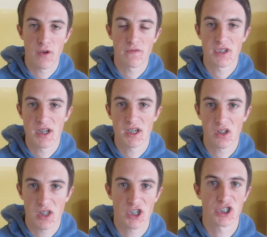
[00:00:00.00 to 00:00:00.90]
15
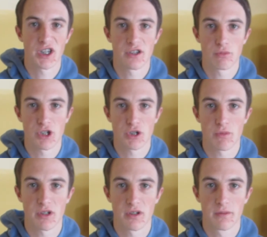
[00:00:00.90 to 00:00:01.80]
clash against
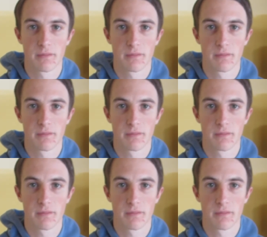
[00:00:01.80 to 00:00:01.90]
Richmond.